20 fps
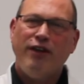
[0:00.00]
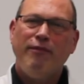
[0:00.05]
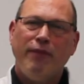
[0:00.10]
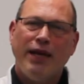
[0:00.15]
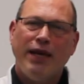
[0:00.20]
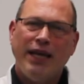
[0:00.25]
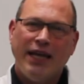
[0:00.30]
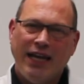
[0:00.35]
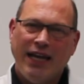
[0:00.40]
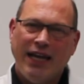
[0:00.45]

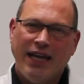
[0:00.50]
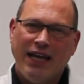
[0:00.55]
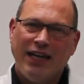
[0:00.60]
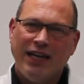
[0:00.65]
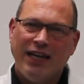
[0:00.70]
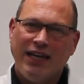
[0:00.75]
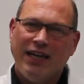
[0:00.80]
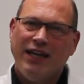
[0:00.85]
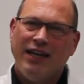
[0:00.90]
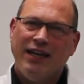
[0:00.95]
making
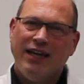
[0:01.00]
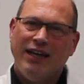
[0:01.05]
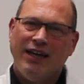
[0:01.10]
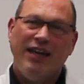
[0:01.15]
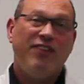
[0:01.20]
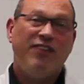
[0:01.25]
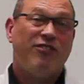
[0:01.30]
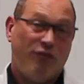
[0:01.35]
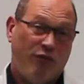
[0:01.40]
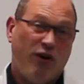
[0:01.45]

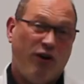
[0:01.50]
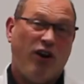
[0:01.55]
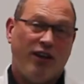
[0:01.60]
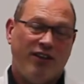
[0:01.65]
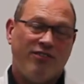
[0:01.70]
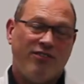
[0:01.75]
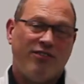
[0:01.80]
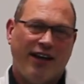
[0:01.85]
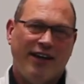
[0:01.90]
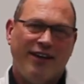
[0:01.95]
isn't rocket
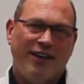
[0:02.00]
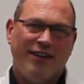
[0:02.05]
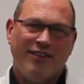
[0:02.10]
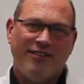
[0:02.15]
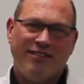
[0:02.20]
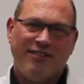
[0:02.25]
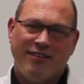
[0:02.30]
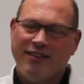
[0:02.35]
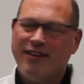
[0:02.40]
science.